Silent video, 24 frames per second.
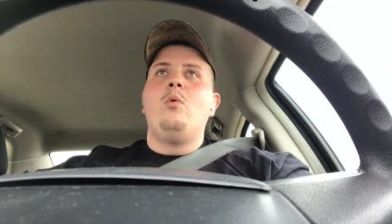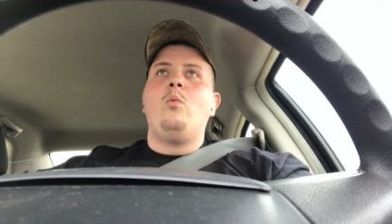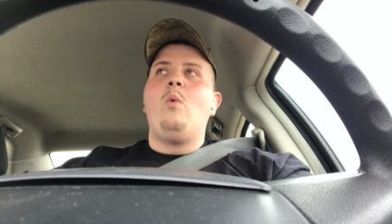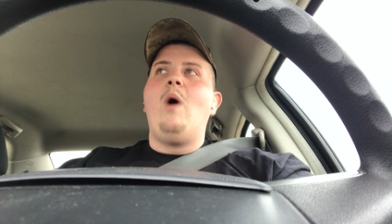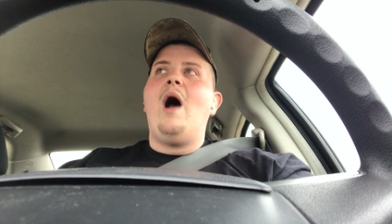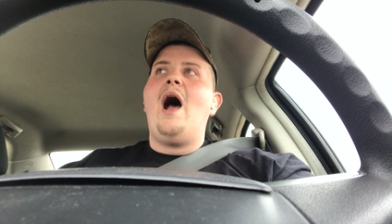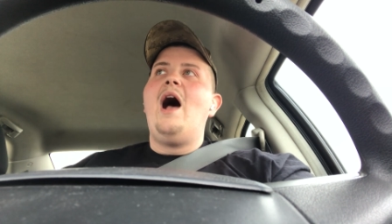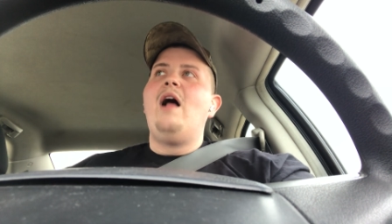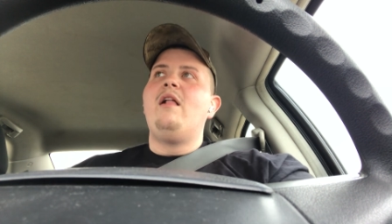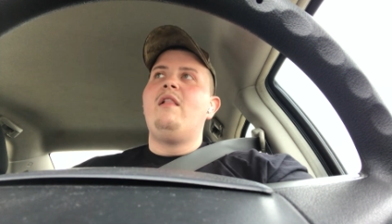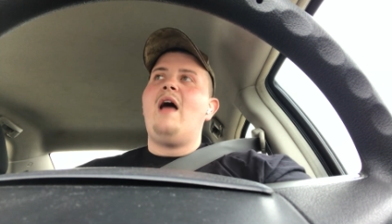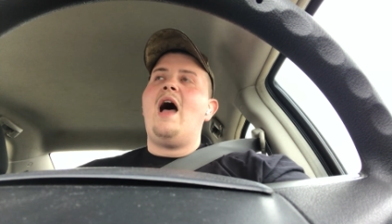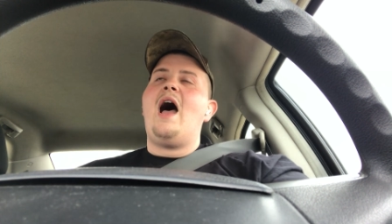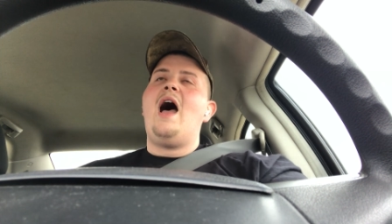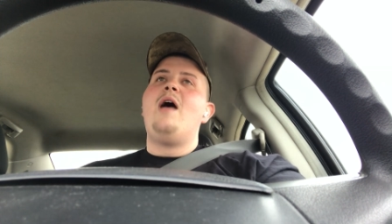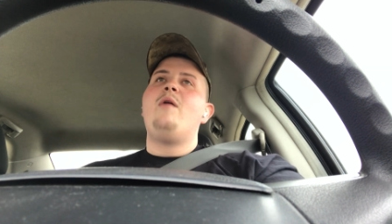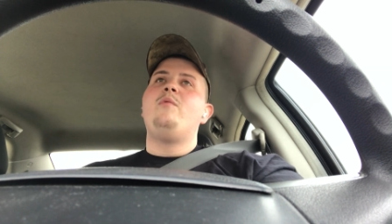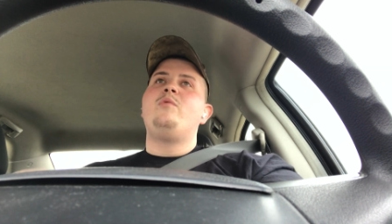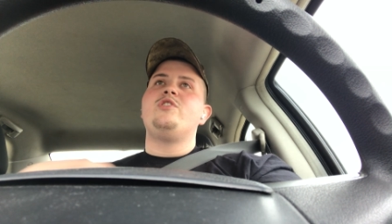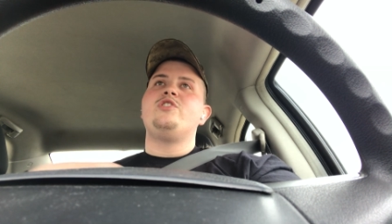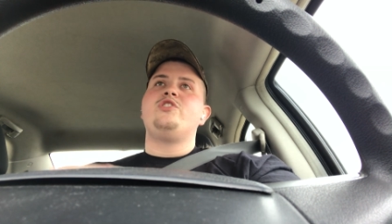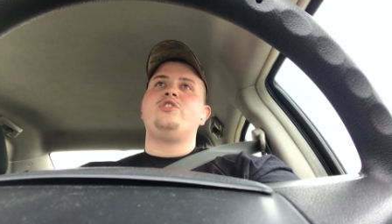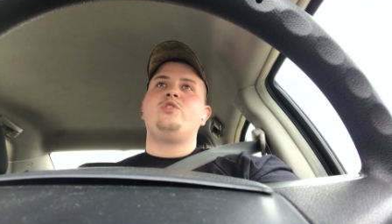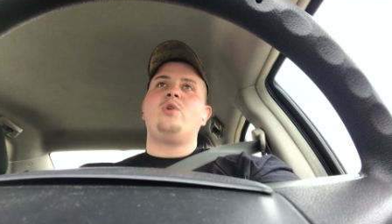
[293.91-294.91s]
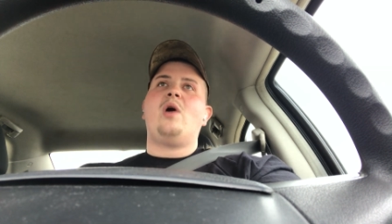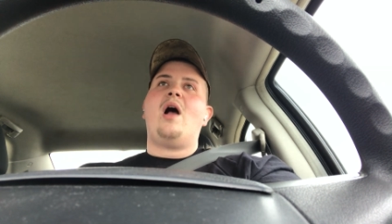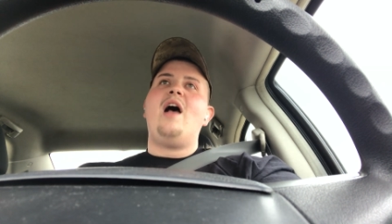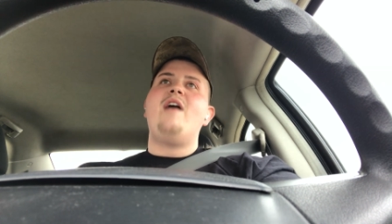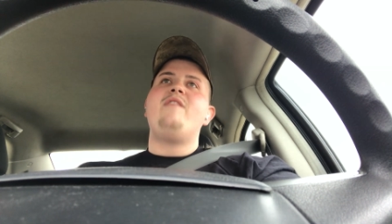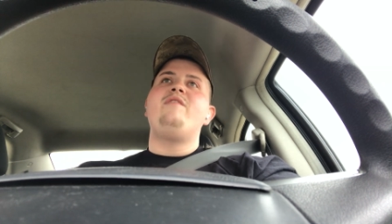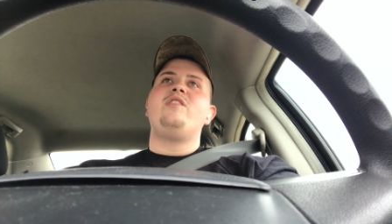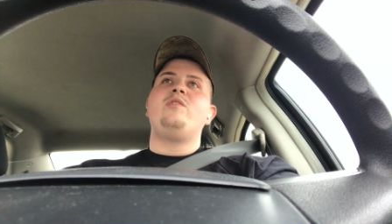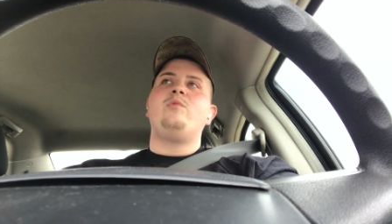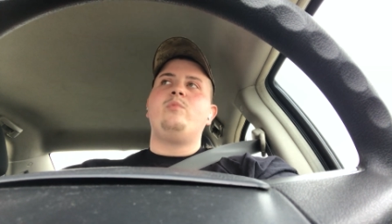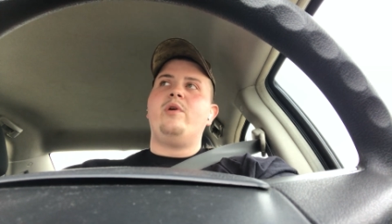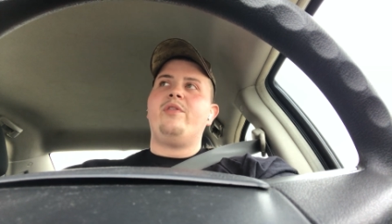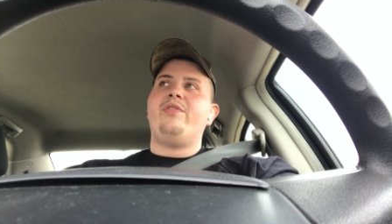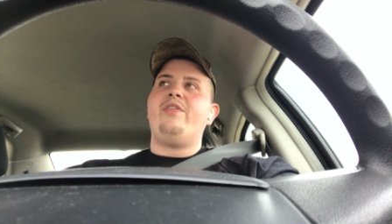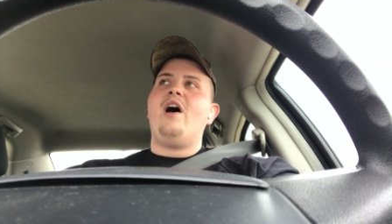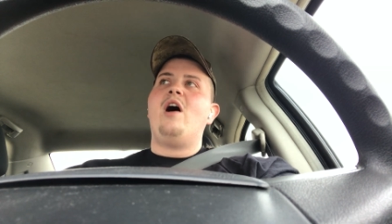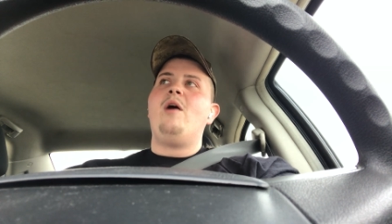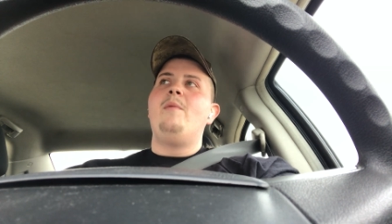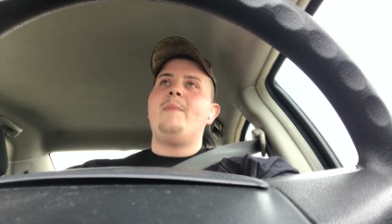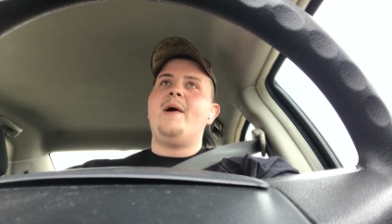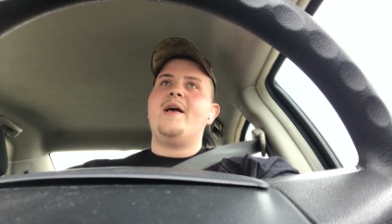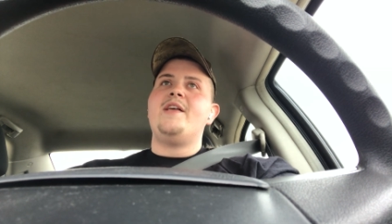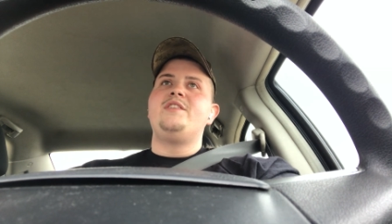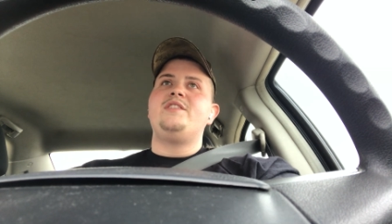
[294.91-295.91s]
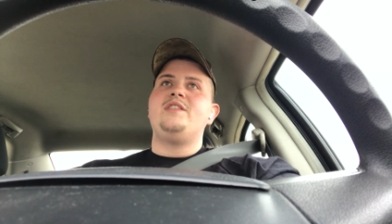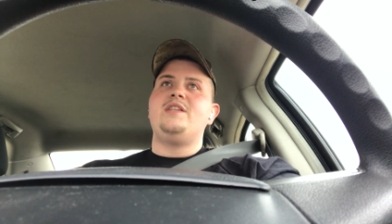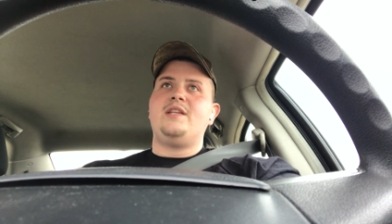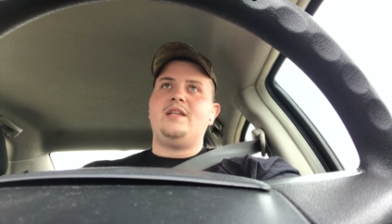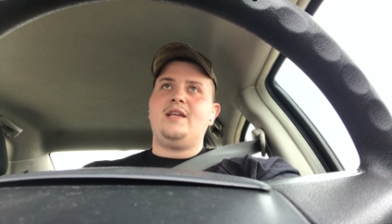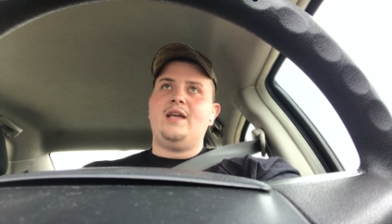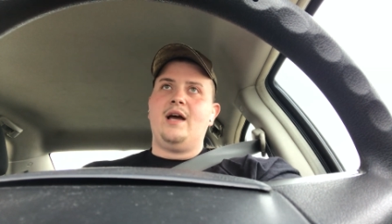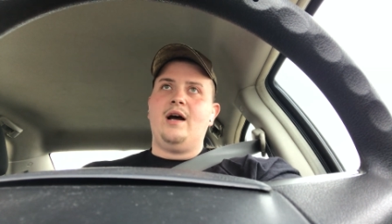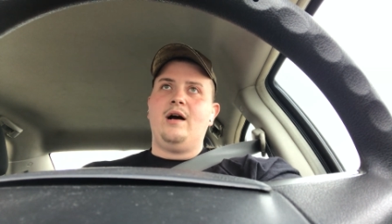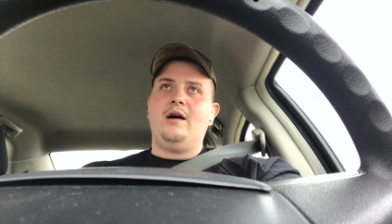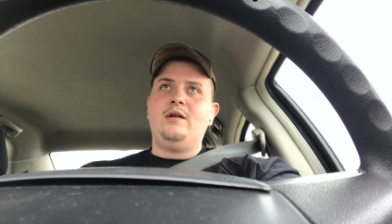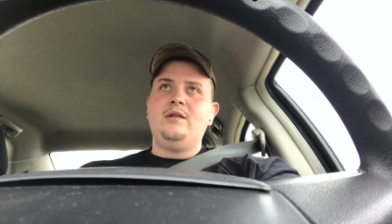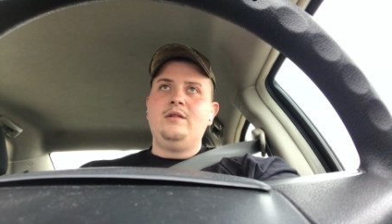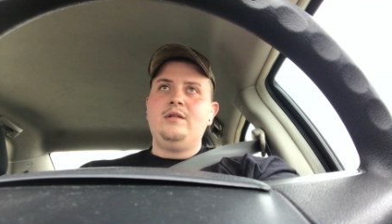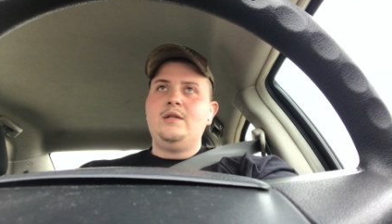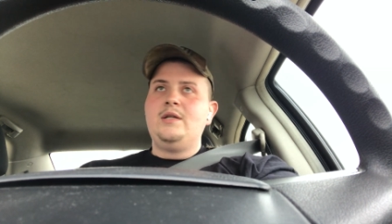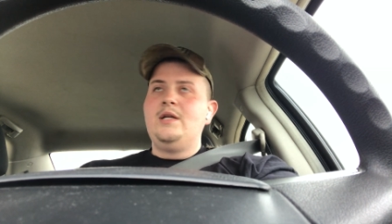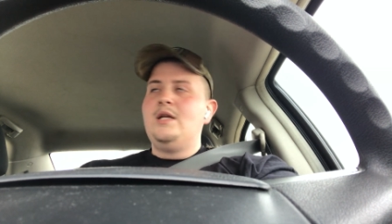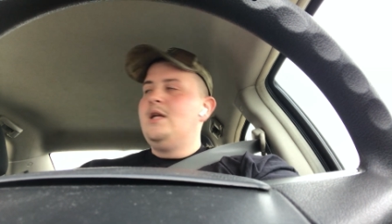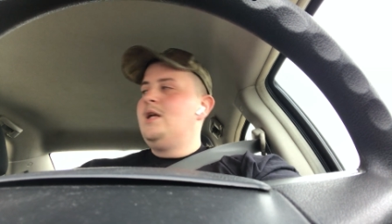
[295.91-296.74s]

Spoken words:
While I was driving without my CDL,